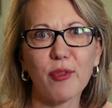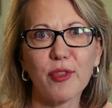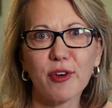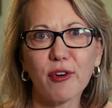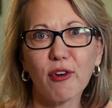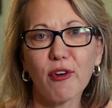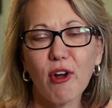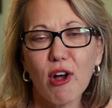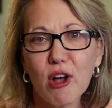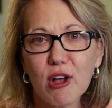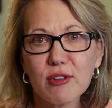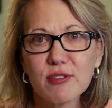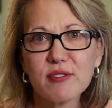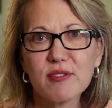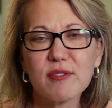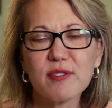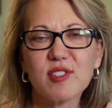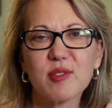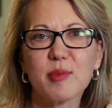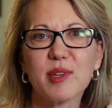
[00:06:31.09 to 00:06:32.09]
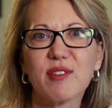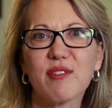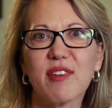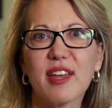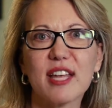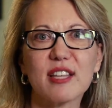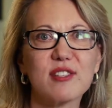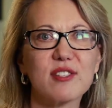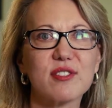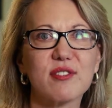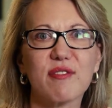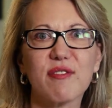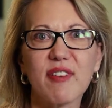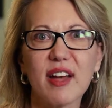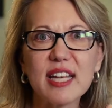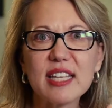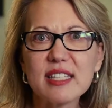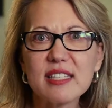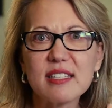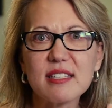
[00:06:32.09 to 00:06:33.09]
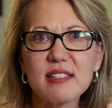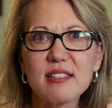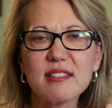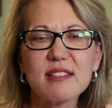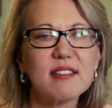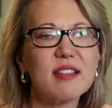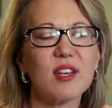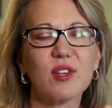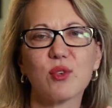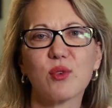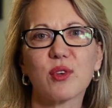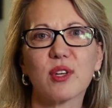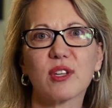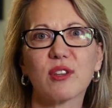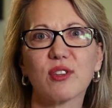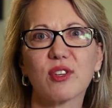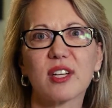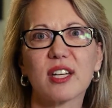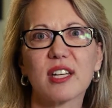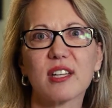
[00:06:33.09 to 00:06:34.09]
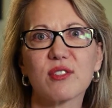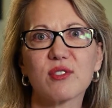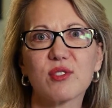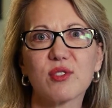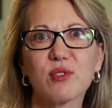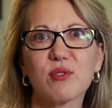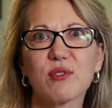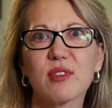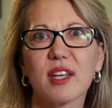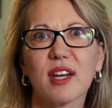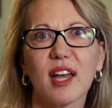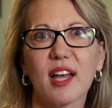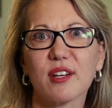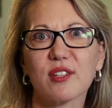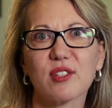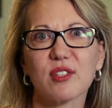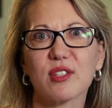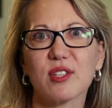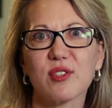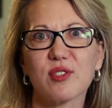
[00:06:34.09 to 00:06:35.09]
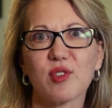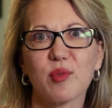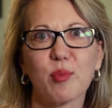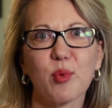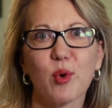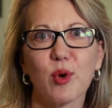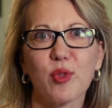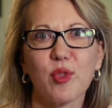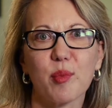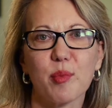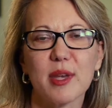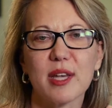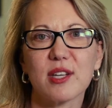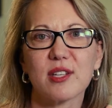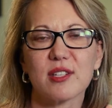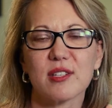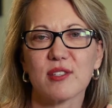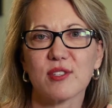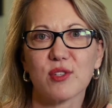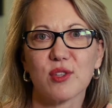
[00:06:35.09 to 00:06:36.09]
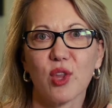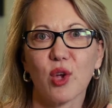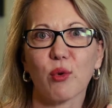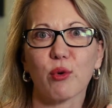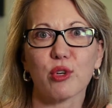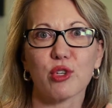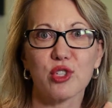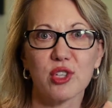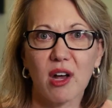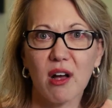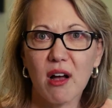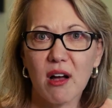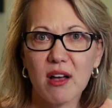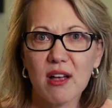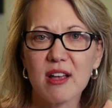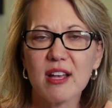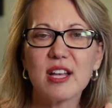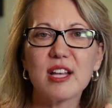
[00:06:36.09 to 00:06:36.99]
There are also some advanced devices that you can look into that actually support the patient's lower jaw.